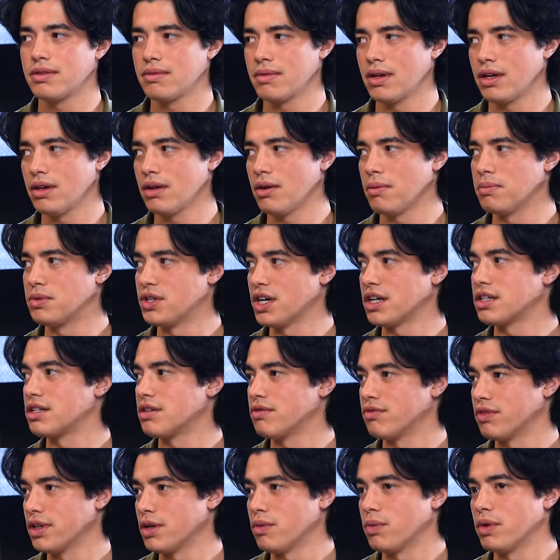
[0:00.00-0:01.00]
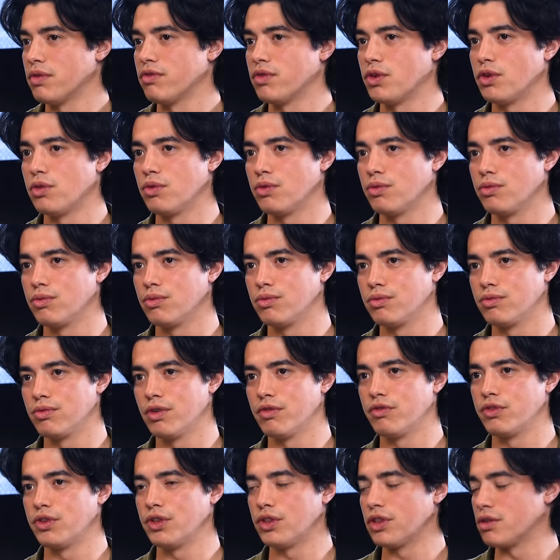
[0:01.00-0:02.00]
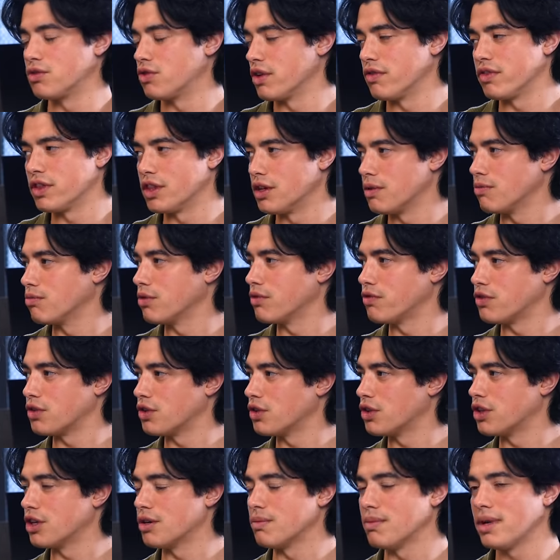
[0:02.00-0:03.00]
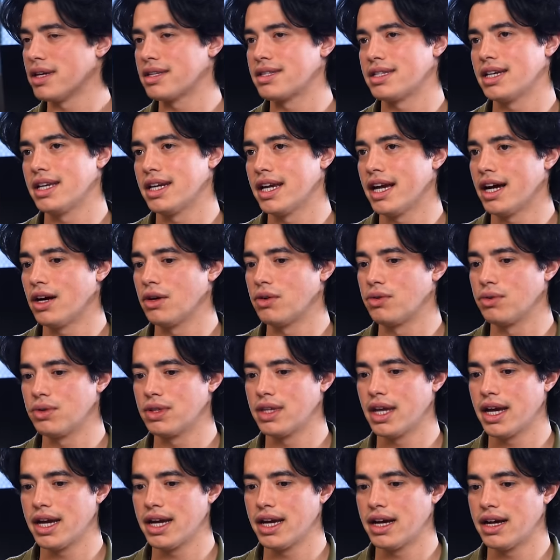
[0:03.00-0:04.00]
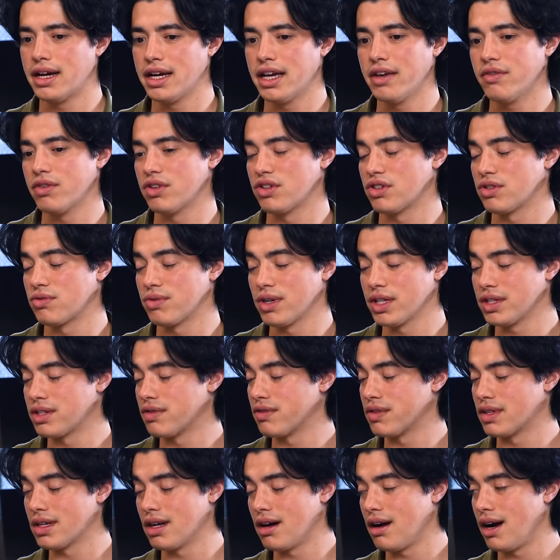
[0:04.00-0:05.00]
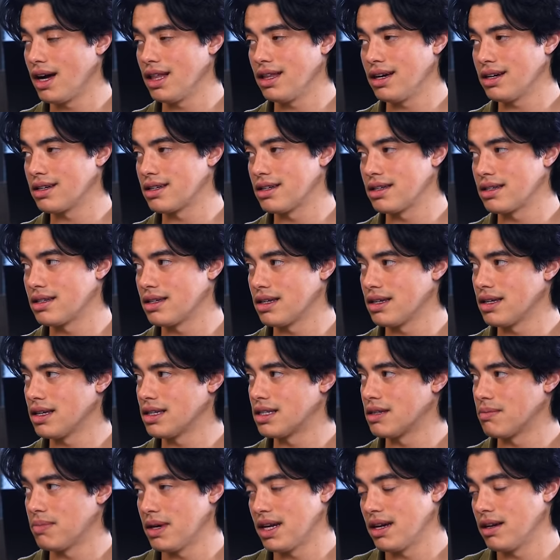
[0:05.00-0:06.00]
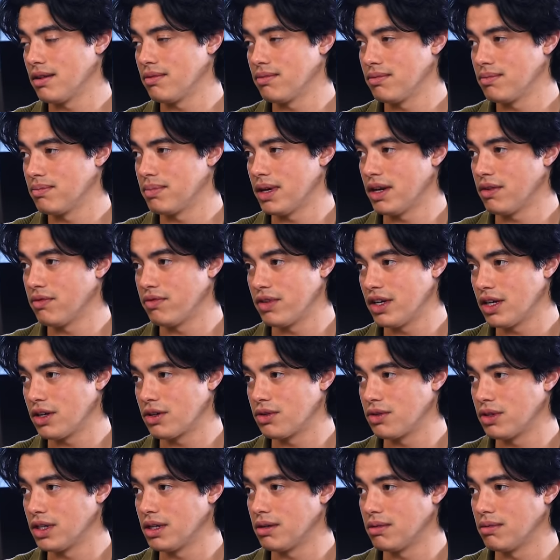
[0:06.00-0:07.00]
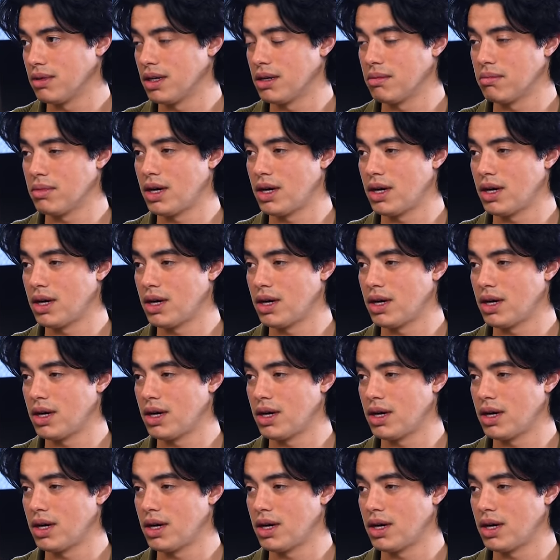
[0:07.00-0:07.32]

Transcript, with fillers: Objectively, we've all reviewed, driven them, reviewed them, said how good they are. Even just relative to Hilux, it's a, it's a better better vehicle in in